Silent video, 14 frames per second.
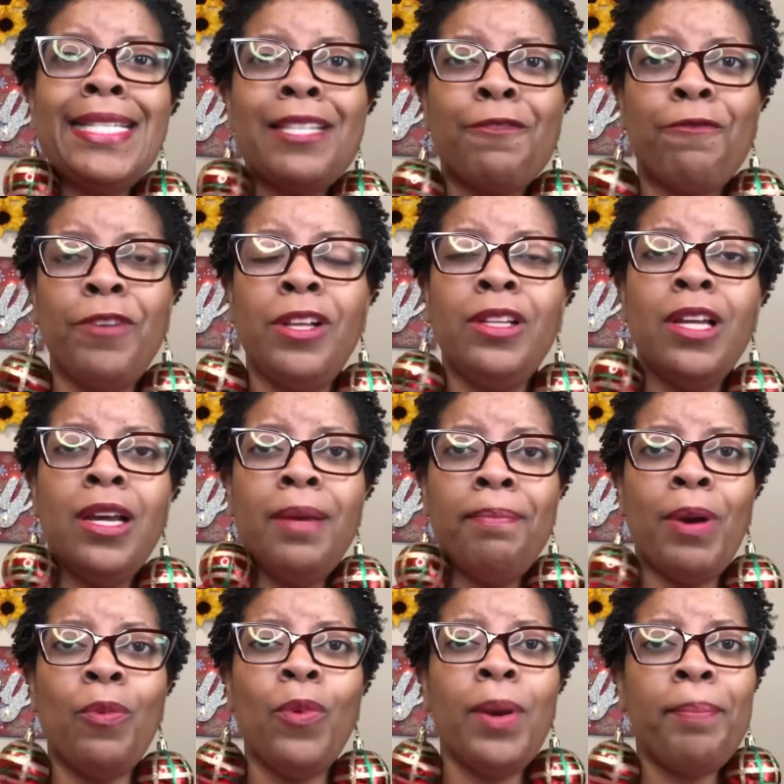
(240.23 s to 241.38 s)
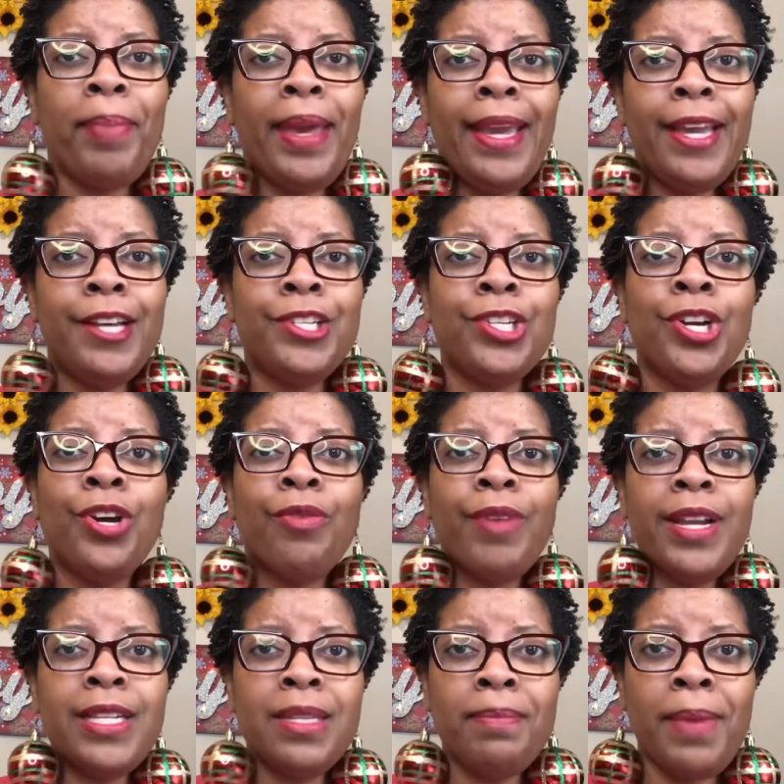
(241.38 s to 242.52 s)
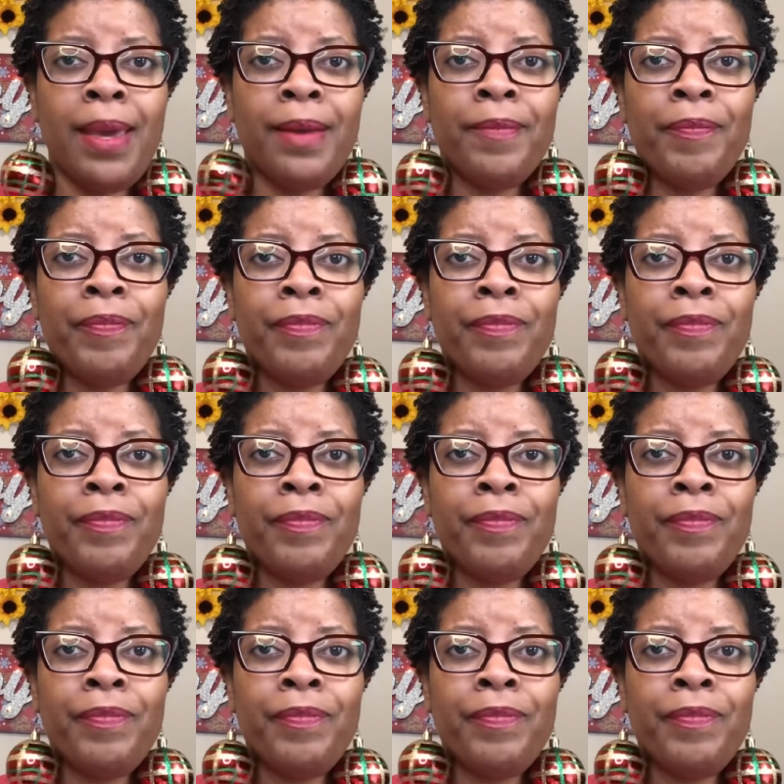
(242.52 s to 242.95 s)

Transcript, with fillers: to fill up my one page resume.